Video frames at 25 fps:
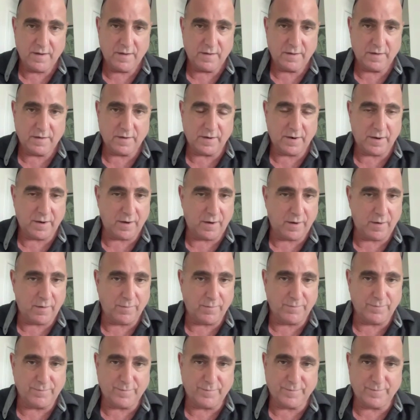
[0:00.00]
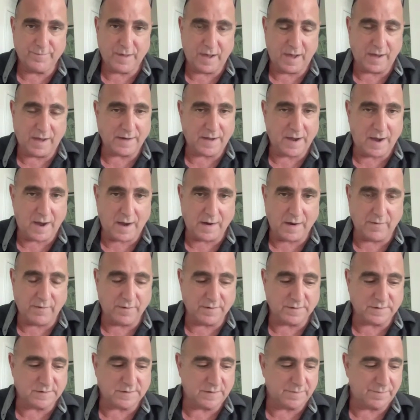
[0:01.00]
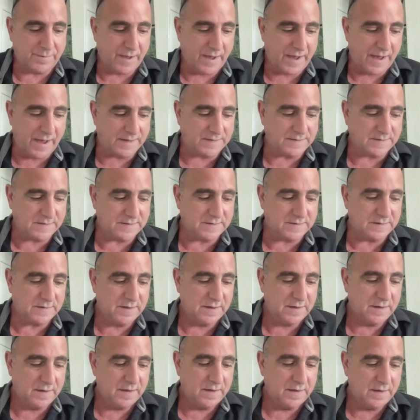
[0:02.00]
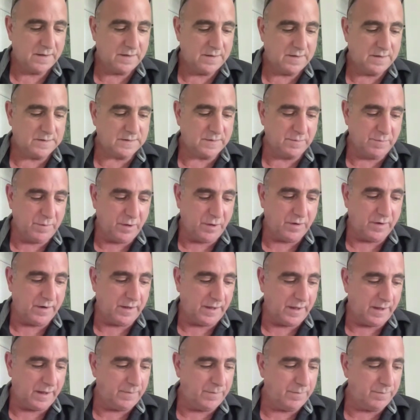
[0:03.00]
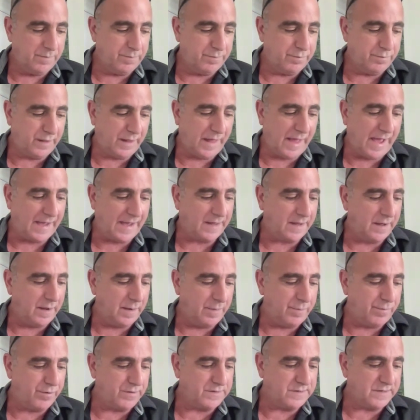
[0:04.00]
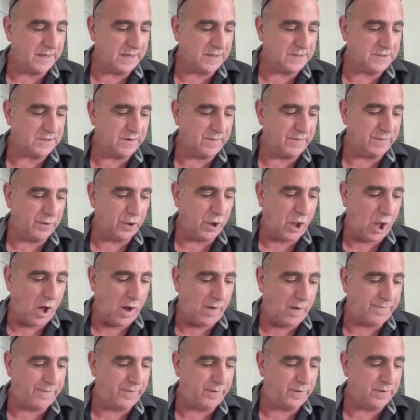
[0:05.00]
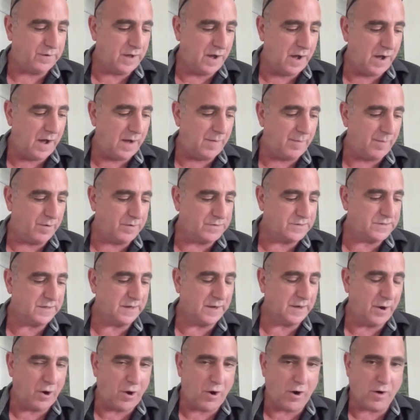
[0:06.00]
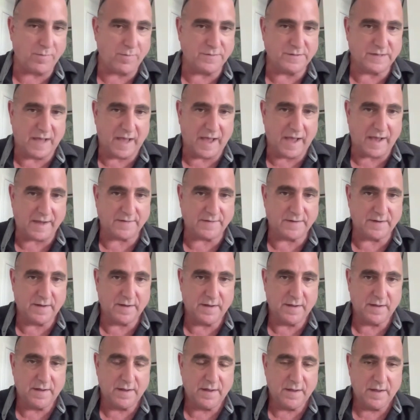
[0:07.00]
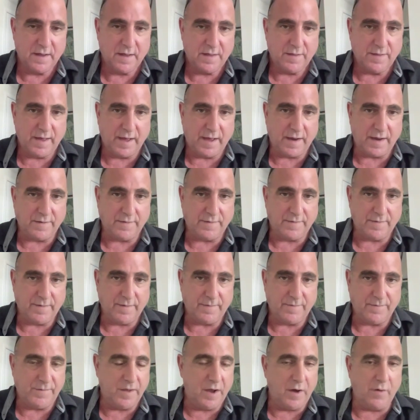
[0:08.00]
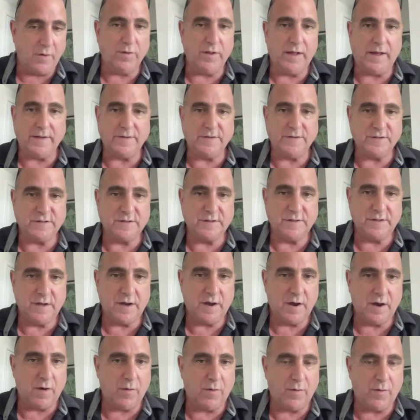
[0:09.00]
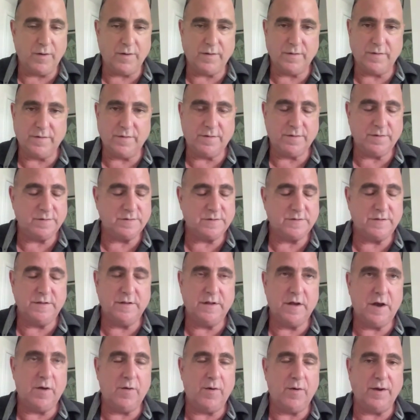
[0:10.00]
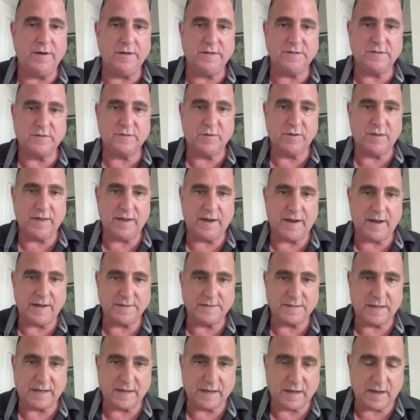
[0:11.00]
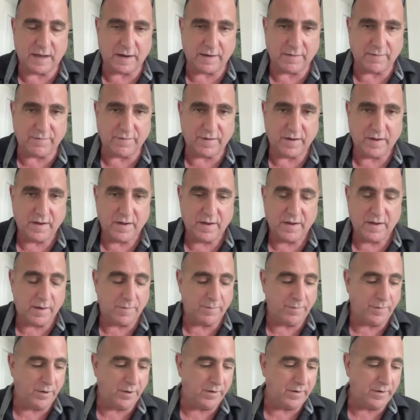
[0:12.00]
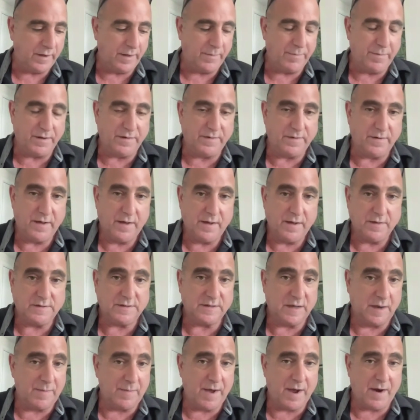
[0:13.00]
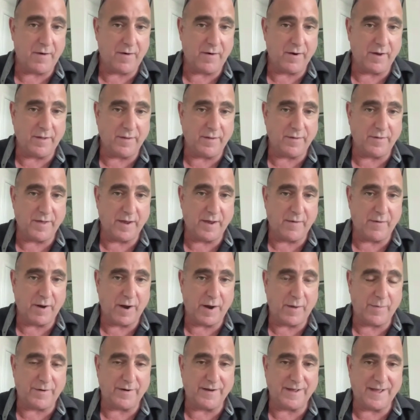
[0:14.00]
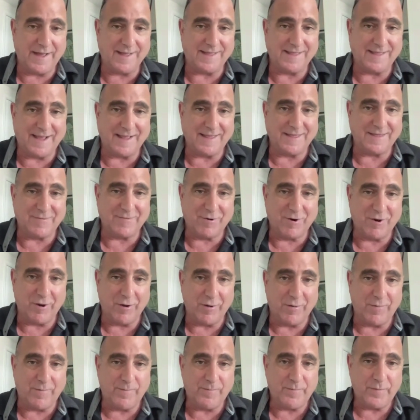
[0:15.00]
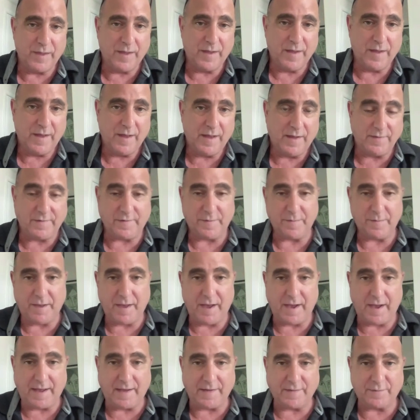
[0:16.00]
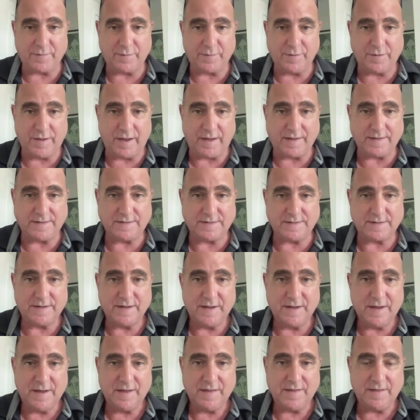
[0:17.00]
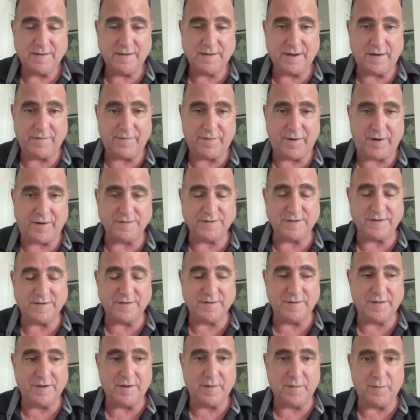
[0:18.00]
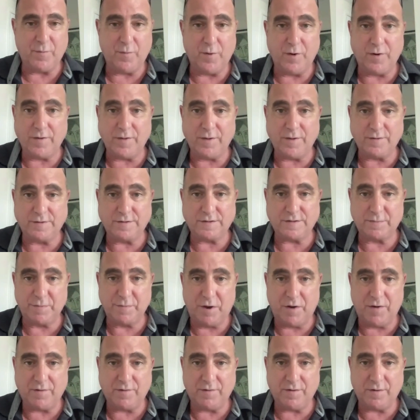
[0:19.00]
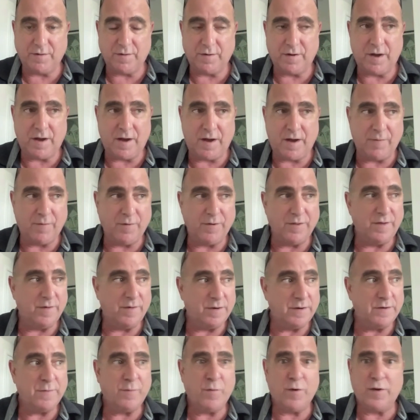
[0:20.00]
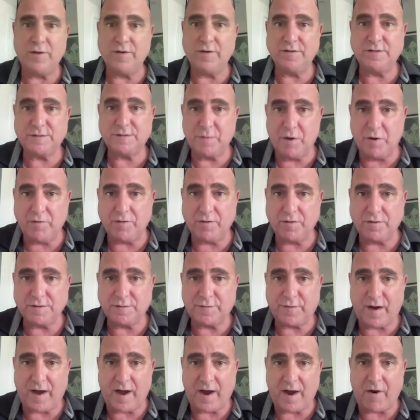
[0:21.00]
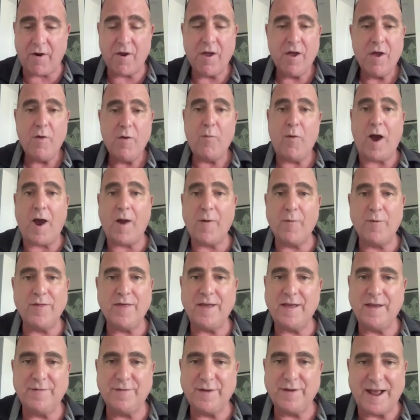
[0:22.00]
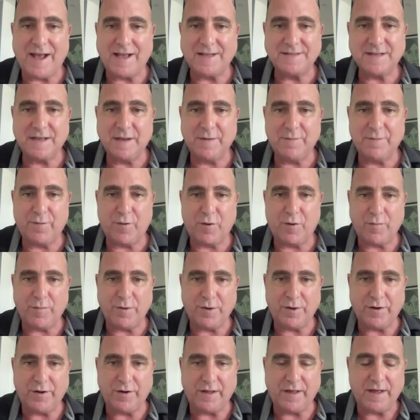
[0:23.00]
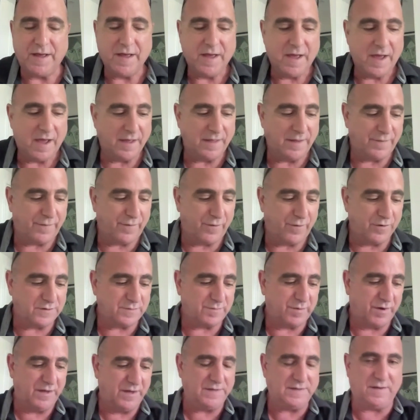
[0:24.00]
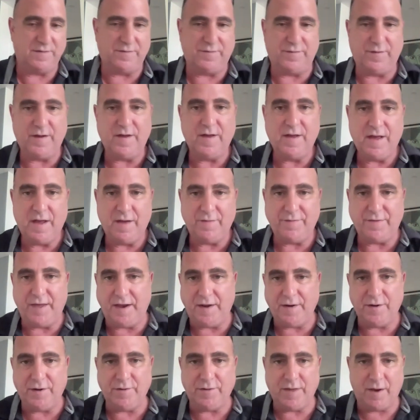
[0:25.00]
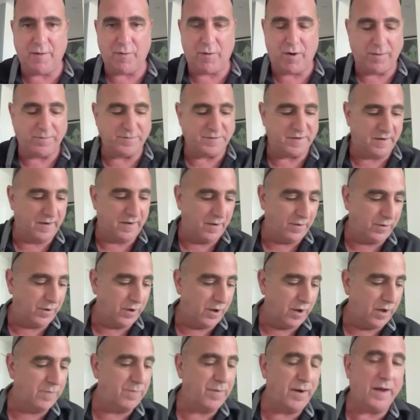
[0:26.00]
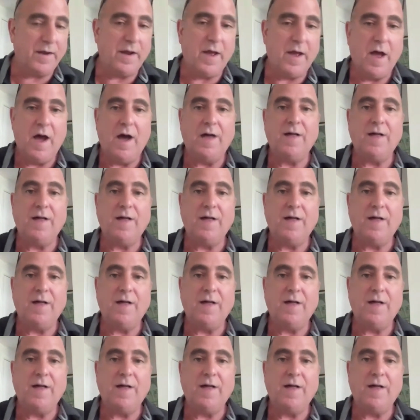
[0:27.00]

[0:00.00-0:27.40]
got Congress to pass this immunity PLACA, Protection of Lawful Commerce and Arms Act, that there's no industry that has that kind of immunity, but somehow or another they were able to get that through. And to me, I guess that's falls under the where there's smoke, where there's smoke, there's fire. Why were they even asking for immunity in the first place if they knew they were up to no good? But